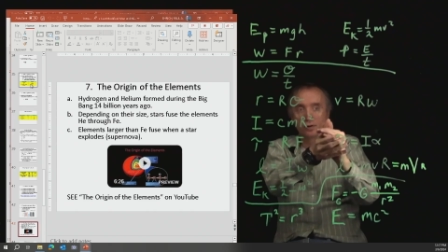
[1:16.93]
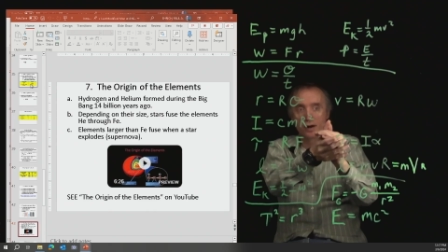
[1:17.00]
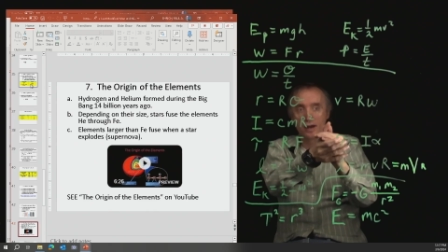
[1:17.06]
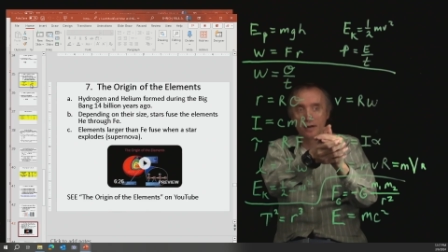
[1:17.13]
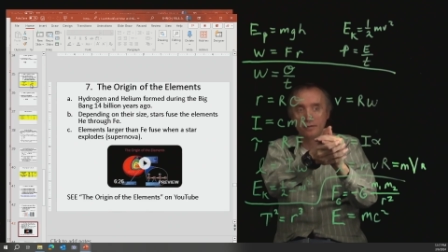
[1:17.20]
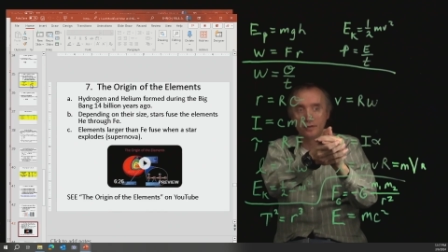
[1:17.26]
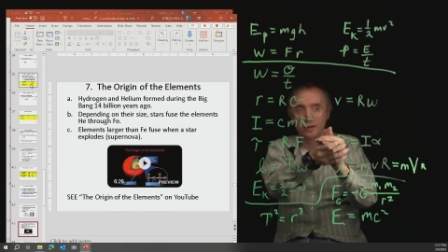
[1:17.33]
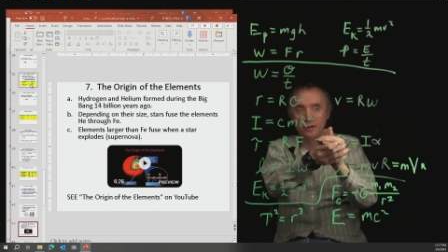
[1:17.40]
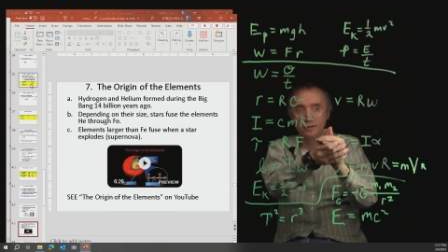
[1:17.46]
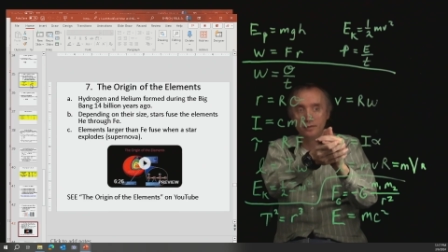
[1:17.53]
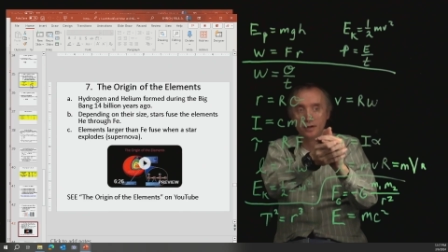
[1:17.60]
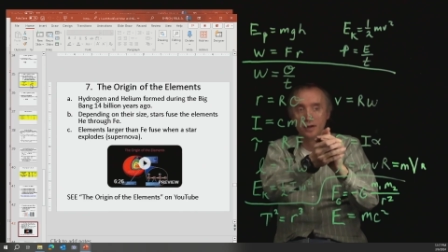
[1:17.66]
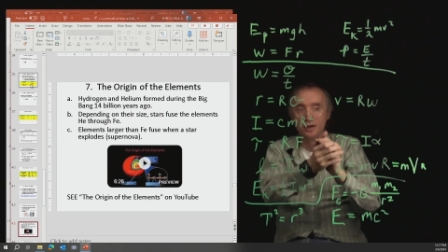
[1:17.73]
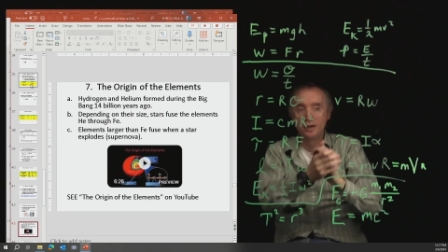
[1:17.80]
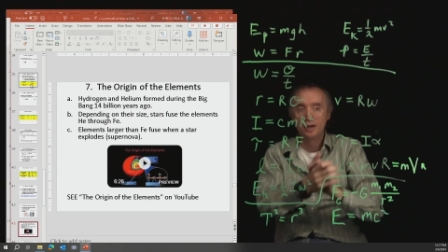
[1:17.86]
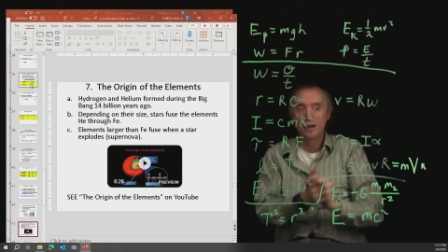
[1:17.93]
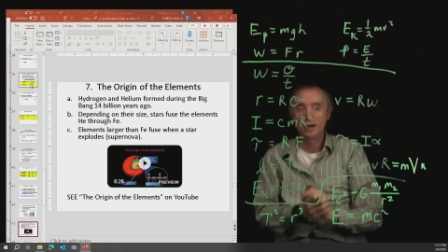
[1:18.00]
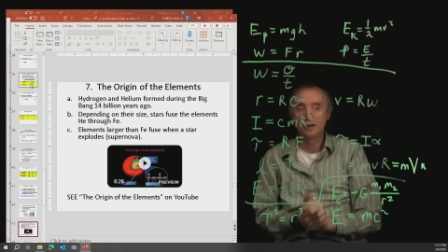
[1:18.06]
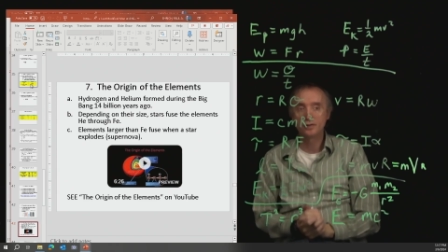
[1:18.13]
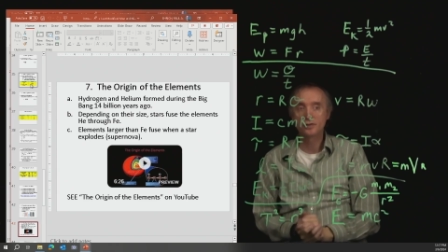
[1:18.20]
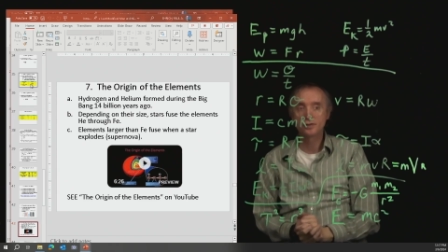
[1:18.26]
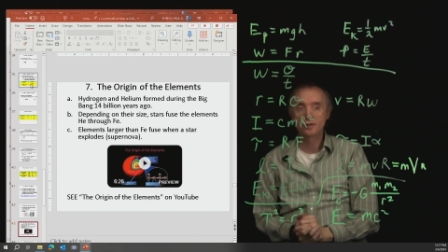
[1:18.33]
gravity
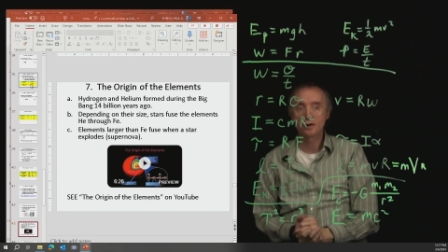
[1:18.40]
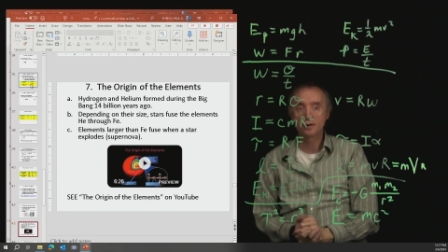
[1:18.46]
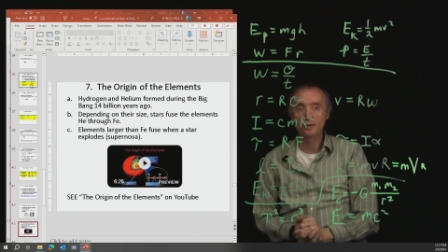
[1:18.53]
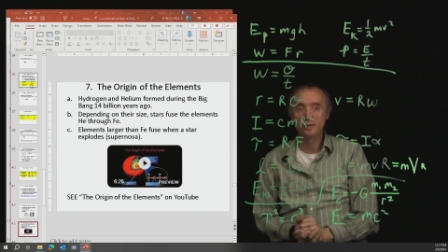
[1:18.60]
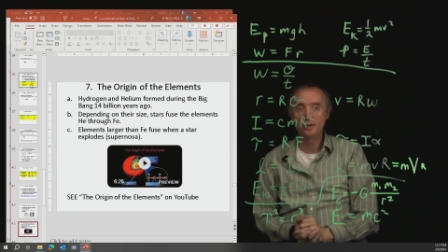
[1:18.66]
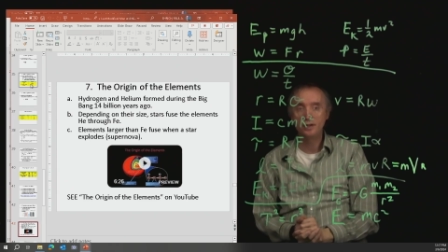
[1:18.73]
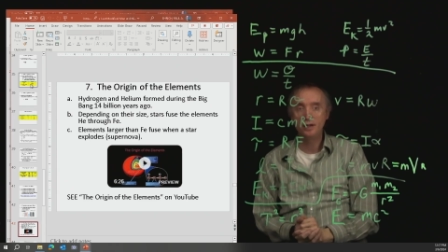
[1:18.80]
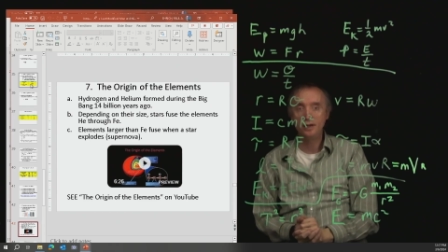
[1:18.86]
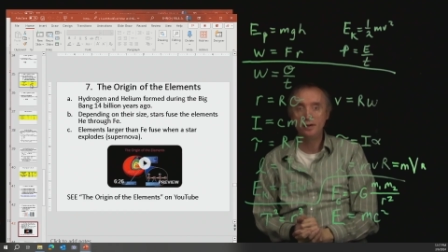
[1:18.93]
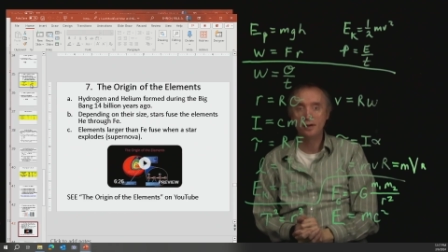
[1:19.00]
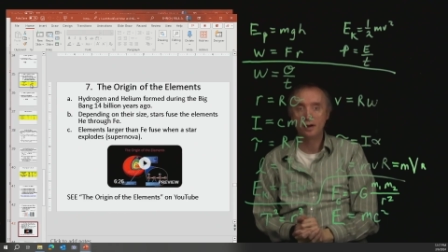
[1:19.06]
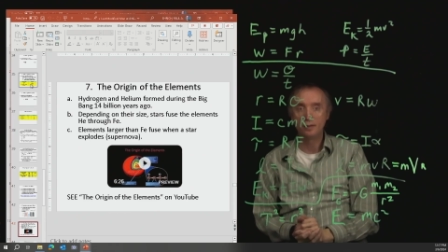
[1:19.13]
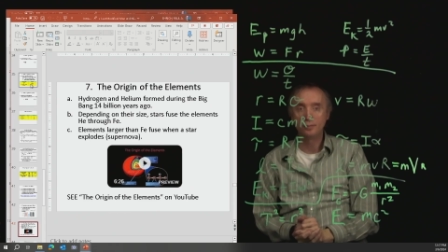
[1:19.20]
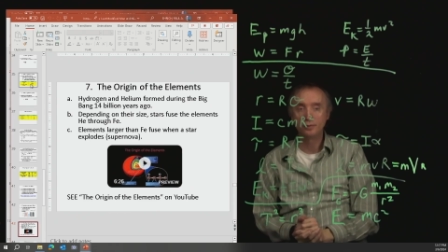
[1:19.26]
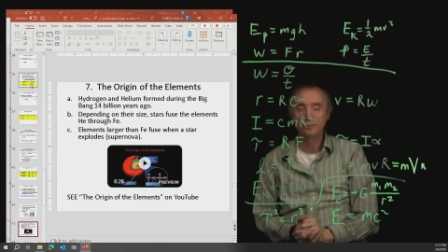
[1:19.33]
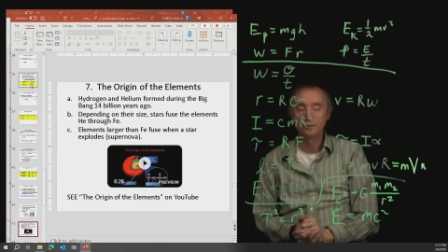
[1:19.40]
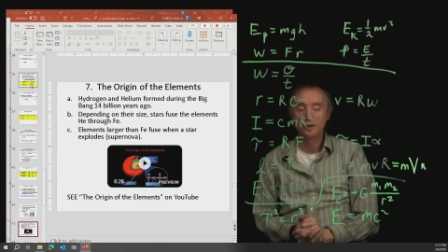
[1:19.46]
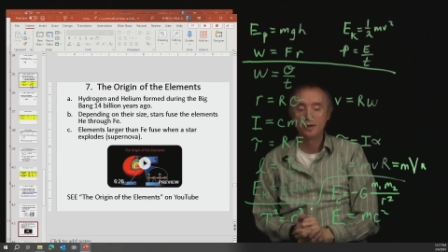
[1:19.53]
and it started to heat up.